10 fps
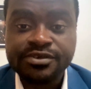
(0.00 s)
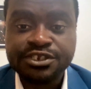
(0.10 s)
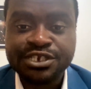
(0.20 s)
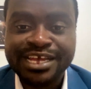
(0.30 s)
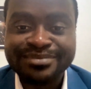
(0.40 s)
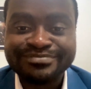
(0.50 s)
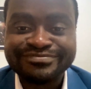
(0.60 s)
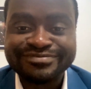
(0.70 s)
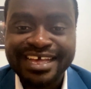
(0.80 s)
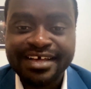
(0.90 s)
which I am
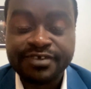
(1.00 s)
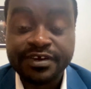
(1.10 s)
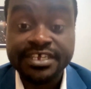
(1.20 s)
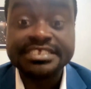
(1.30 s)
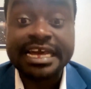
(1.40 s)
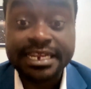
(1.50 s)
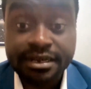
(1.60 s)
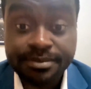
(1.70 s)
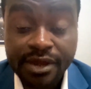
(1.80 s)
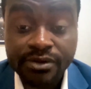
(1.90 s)
very
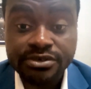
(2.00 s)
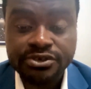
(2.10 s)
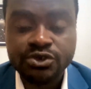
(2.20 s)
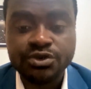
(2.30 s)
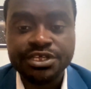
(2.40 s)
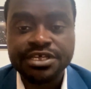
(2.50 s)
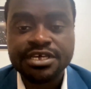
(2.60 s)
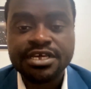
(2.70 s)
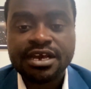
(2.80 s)
excited about doing.